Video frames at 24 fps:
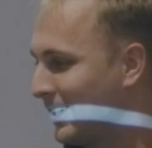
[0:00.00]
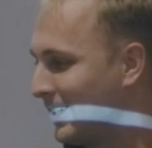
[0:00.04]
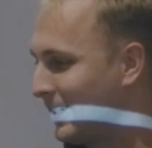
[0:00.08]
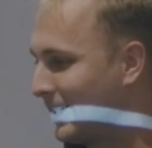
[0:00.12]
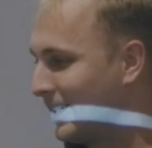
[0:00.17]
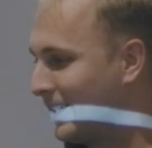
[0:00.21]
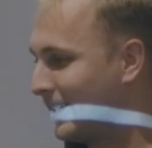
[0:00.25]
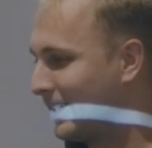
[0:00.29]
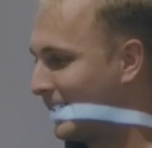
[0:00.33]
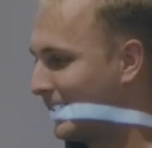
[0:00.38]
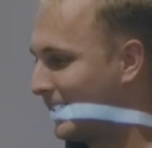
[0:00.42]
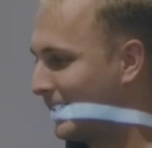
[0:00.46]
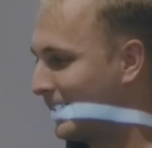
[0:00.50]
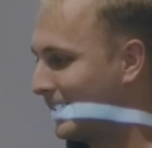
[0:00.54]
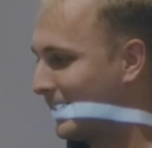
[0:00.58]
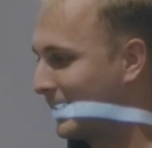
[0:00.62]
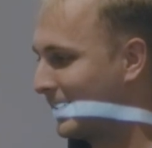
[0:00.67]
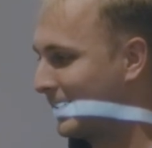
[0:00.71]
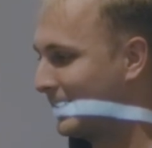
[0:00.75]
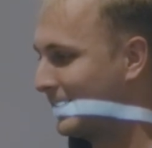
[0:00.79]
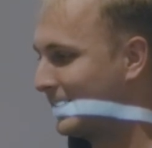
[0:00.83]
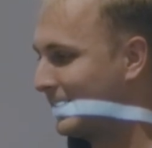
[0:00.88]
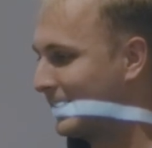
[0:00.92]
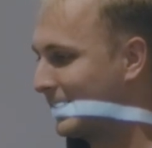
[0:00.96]

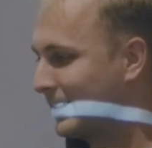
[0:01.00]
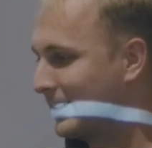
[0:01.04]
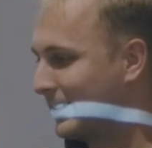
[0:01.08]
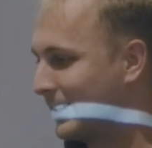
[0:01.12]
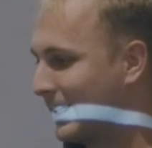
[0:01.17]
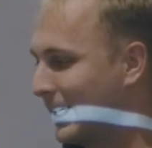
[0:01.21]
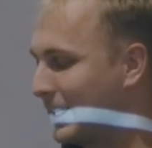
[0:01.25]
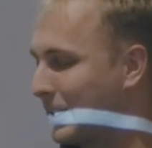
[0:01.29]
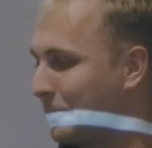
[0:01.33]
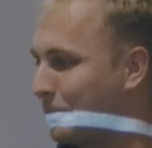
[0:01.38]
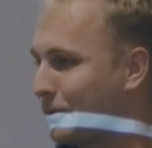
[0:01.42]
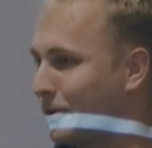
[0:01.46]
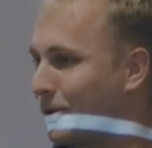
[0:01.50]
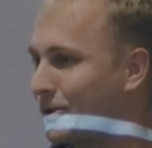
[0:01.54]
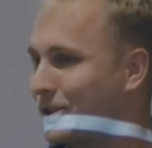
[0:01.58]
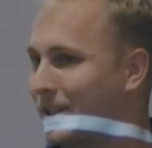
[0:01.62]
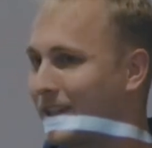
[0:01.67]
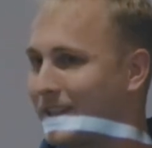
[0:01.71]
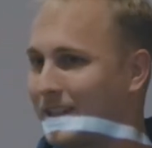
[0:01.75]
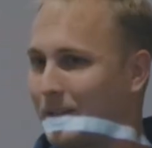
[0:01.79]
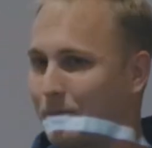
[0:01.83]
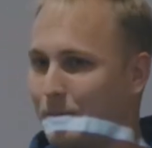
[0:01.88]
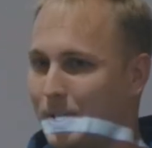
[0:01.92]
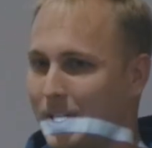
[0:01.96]
like a
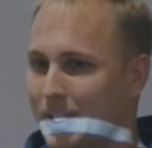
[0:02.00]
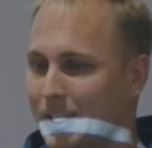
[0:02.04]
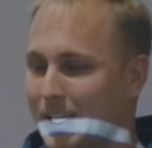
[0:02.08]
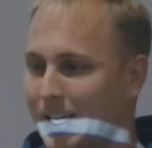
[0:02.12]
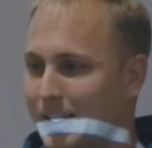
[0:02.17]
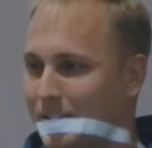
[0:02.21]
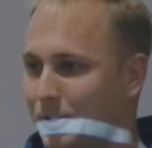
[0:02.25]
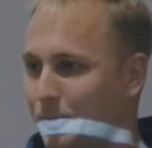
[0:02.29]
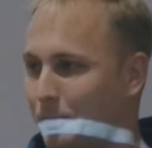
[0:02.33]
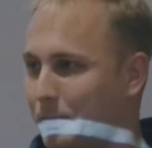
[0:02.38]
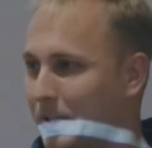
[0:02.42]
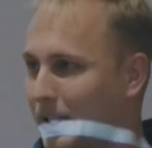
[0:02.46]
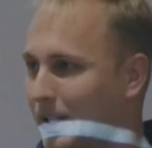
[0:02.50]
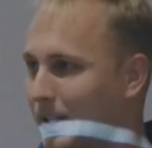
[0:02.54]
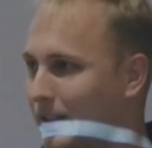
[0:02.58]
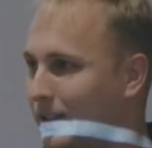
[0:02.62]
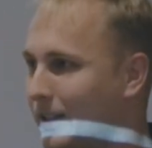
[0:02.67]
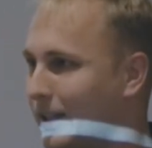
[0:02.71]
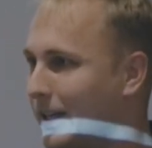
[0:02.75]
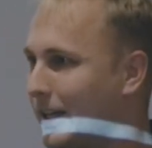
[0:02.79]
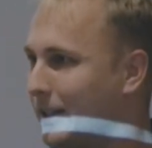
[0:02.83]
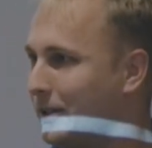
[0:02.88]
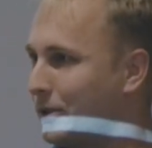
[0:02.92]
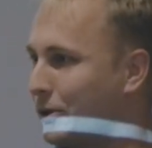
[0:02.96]
project that we had to build
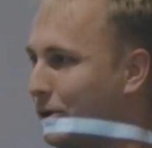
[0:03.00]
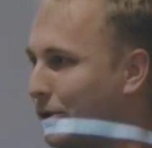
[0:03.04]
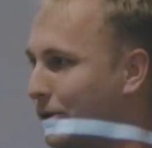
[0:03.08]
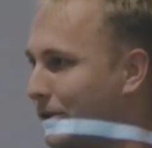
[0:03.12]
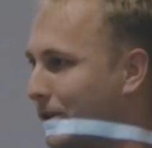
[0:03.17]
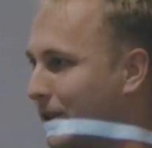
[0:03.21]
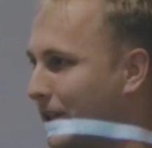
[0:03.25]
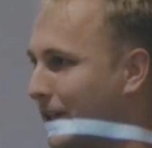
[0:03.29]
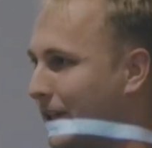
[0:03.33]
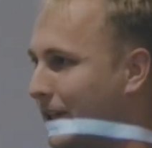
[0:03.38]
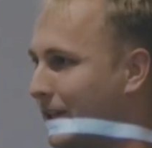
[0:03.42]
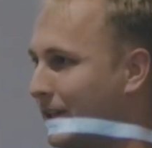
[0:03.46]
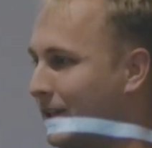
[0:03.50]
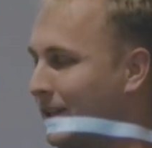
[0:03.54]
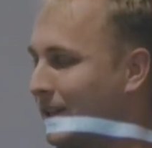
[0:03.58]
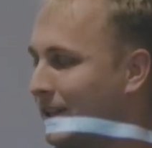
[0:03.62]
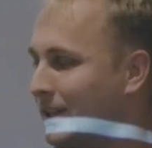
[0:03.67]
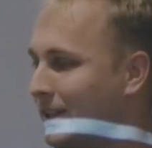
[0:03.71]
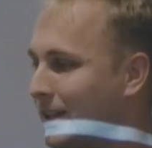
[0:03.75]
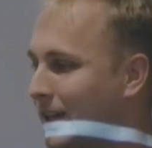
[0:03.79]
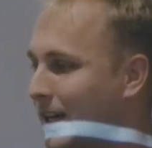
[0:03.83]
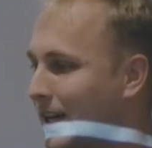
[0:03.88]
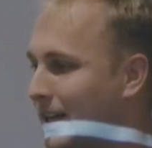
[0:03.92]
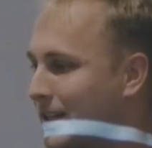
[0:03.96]
internally
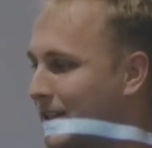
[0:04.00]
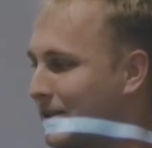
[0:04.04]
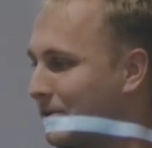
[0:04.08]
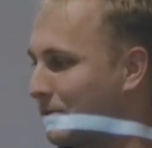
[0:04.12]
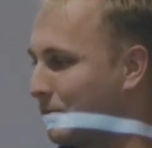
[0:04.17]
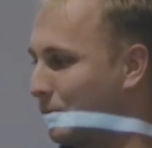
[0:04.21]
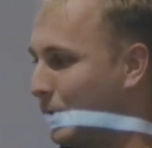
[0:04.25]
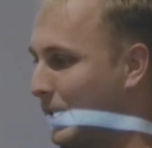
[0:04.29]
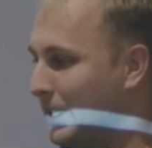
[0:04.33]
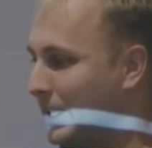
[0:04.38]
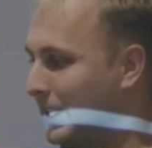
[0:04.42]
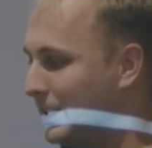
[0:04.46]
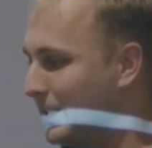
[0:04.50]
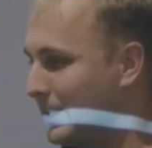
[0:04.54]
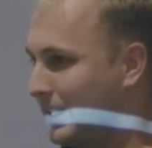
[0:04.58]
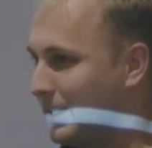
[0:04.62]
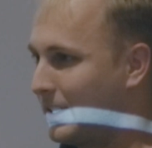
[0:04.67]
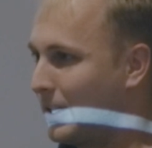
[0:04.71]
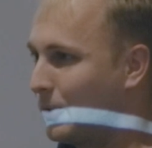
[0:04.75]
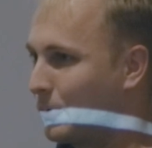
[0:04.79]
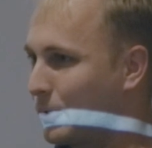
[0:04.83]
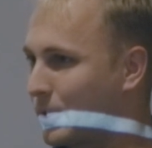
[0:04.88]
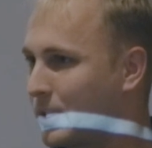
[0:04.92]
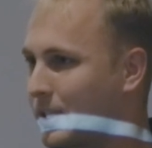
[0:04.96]
as we needed it
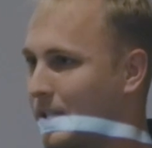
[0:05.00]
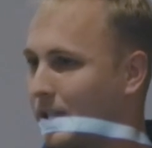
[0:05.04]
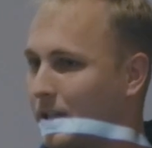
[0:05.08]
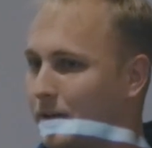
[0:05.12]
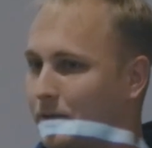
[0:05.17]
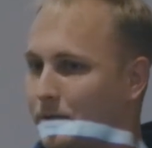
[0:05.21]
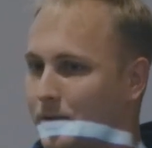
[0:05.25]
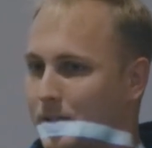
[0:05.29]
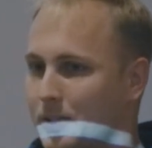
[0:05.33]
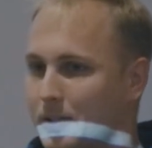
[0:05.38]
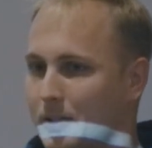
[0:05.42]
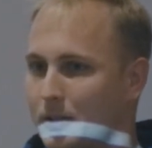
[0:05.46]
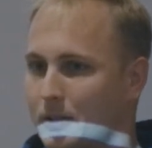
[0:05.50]
ourselves.